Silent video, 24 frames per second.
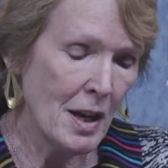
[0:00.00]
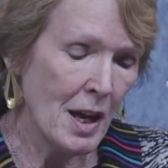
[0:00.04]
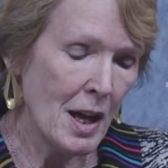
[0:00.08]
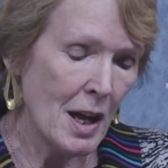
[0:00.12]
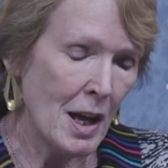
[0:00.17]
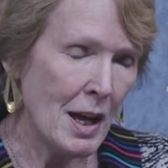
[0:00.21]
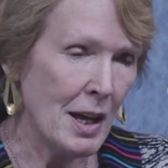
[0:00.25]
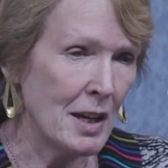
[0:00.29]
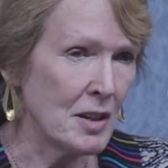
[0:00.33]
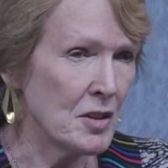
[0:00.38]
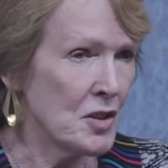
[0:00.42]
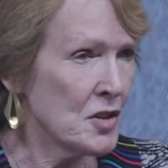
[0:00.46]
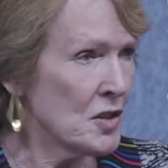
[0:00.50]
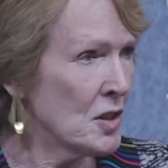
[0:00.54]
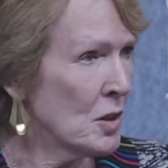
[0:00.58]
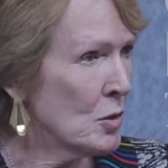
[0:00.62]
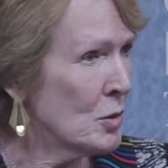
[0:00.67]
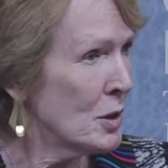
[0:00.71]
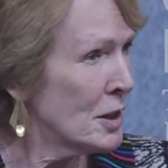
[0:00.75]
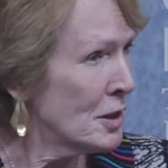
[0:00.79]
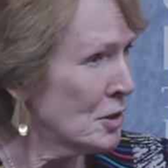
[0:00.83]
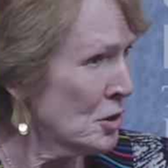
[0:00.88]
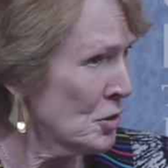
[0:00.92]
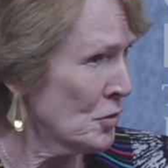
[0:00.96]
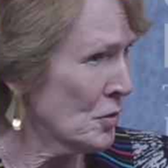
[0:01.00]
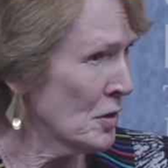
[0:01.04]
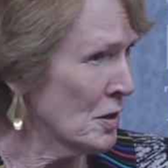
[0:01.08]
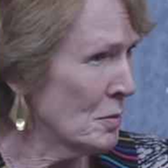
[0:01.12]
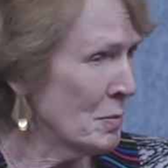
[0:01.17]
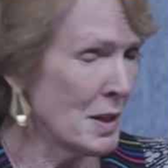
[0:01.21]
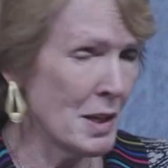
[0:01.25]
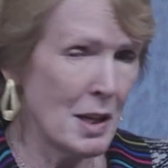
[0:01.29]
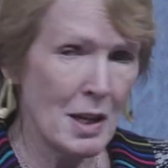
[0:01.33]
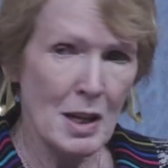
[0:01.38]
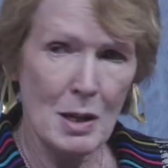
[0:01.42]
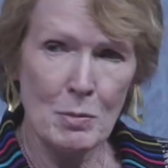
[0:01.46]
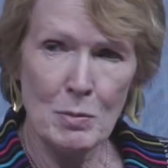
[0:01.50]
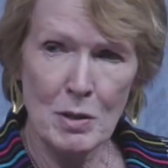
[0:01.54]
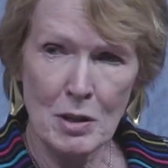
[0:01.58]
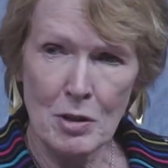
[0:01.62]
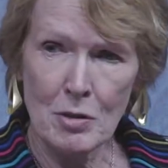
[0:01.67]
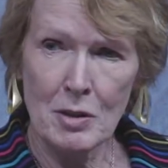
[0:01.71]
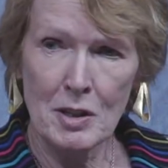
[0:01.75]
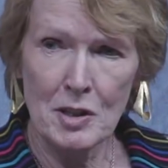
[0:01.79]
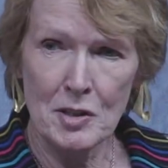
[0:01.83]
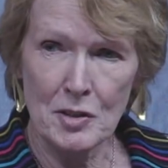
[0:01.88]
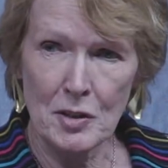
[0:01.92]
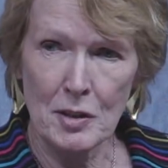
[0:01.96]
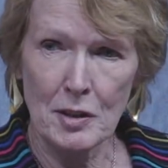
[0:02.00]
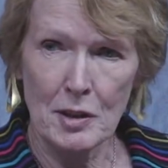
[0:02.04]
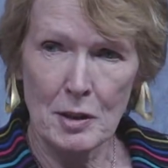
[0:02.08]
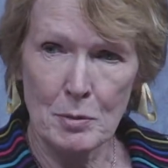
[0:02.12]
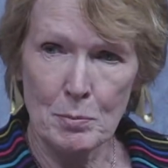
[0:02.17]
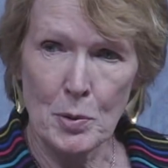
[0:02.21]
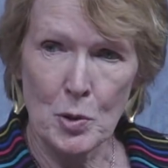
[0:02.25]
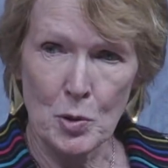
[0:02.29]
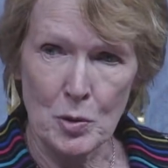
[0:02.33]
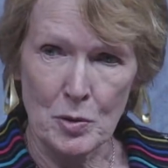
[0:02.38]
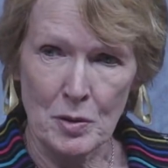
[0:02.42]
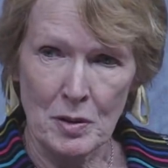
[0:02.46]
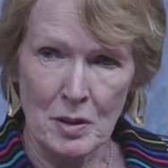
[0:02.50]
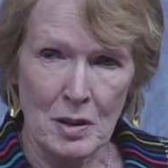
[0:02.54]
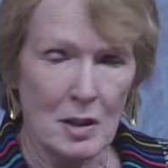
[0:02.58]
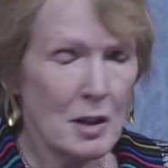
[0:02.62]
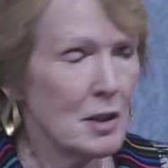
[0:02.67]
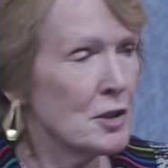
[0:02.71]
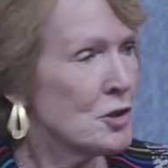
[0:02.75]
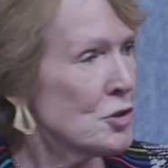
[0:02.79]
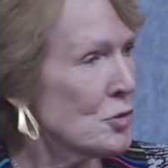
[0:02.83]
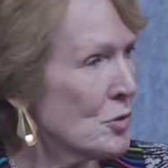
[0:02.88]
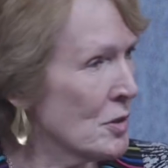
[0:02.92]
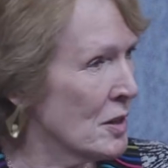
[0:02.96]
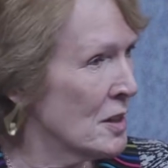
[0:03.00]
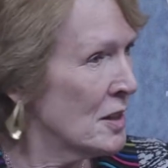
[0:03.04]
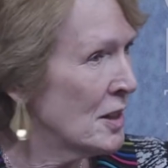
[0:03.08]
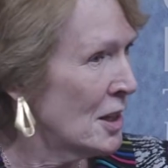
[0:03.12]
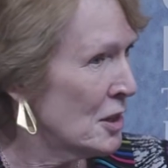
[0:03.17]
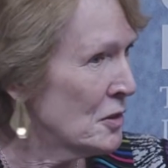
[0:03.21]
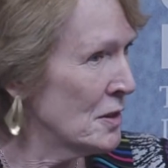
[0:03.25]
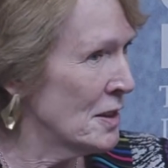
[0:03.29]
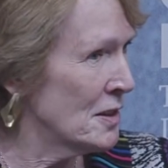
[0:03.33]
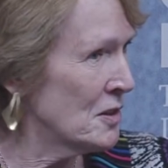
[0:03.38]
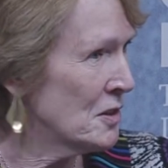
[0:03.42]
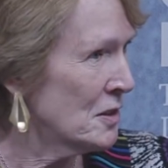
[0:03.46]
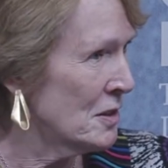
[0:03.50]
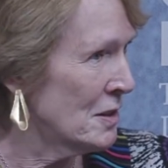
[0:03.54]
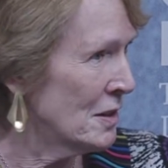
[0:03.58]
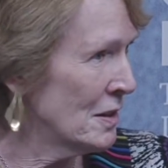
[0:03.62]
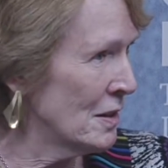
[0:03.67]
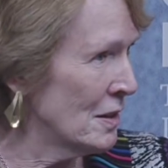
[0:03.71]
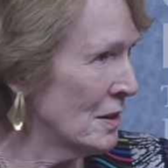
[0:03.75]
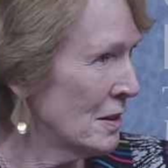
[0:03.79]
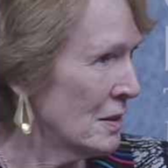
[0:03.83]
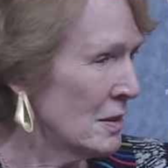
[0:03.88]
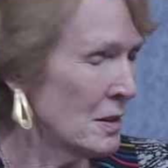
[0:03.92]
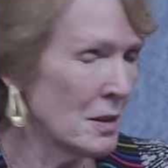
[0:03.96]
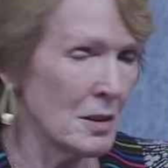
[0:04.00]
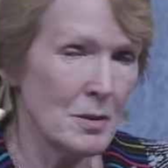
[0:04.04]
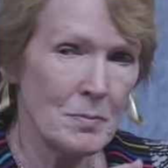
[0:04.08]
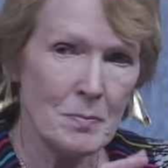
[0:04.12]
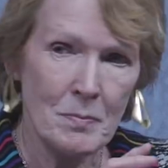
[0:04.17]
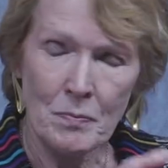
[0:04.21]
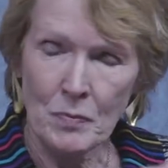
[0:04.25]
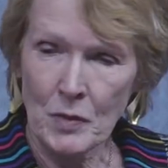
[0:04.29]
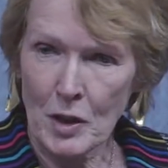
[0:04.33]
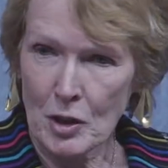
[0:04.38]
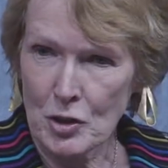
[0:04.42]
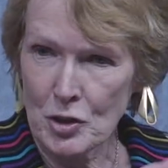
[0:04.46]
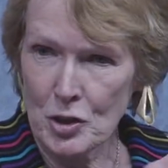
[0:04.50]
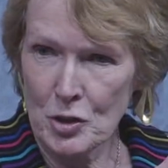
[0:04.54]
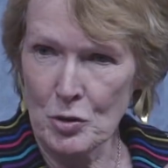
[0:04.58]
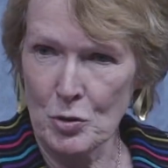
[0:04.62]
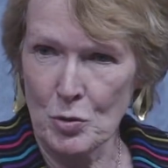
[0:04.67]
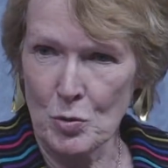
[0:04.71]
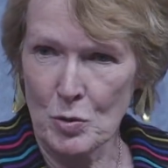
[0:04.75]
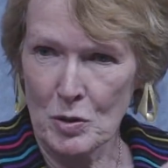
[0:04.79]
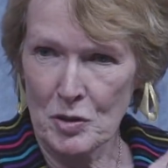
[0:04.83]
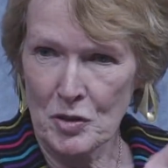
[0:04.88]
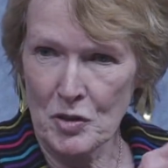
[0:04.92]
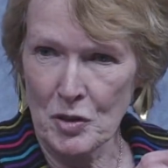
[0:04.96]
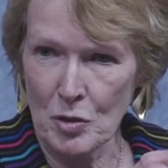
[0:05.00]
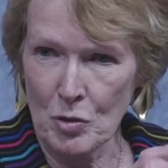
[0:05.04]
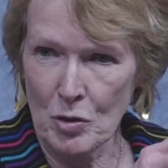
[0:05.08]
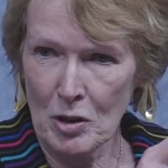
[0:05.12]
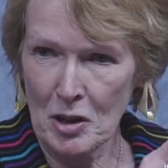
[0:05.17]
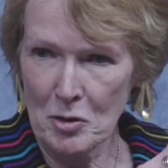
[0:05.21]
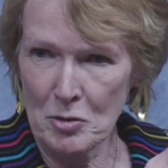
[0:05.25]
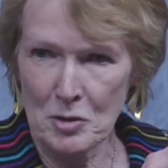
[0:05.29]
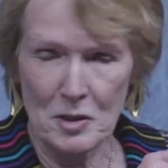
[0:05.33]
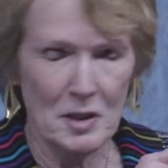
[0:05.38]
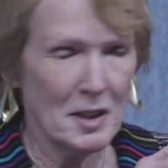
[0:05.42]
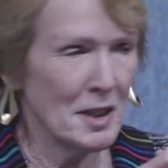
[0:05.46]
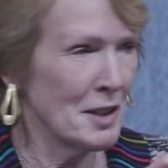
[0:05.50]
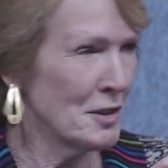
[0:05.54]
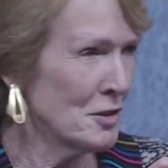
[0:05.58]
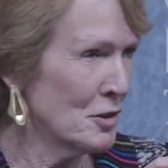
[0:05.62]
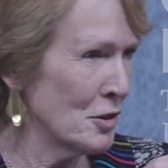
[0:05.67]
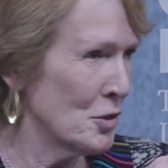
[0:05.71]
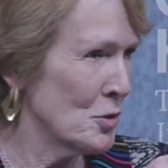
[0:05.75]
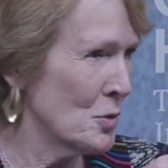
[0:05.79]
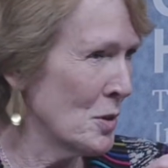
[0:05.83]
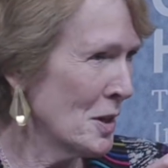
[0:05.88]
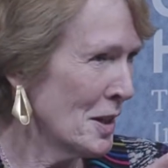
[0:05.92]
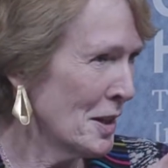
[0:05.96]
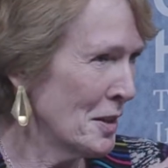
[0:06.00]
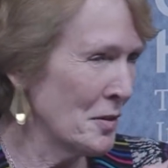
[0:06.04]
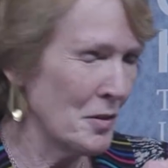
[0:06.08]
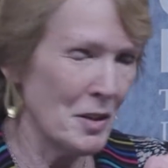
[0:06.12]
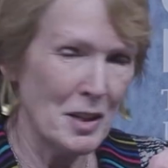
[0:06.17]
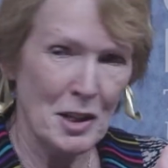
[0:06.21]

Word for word: And so history became increasingly important, history and ethnicity, and the two were so closely intertwined that